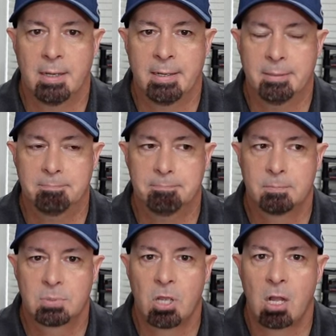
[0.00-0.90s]

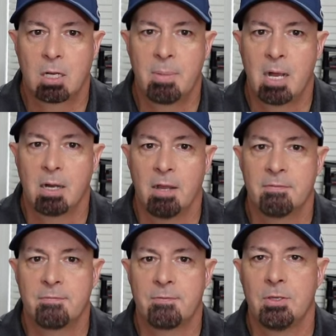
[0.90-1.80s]
talk about a
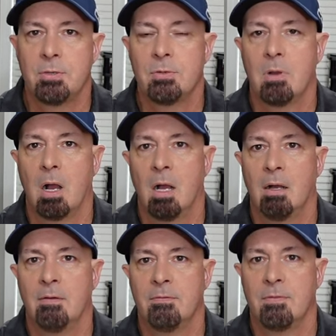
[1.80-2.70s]
few
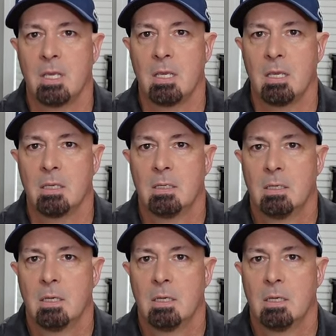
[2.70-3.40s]
of the